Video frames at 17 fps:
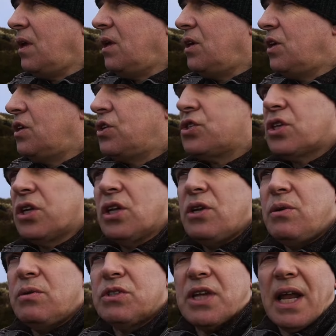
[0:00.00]
you just
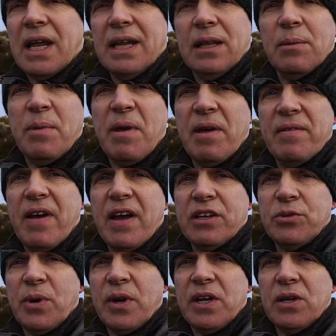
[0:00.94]
lose that little bit of
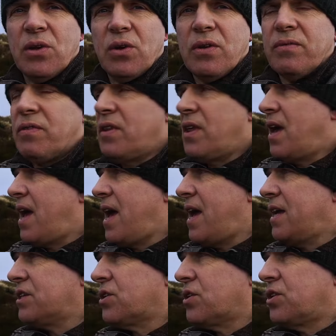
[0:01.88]
edge when you're looking for the hares,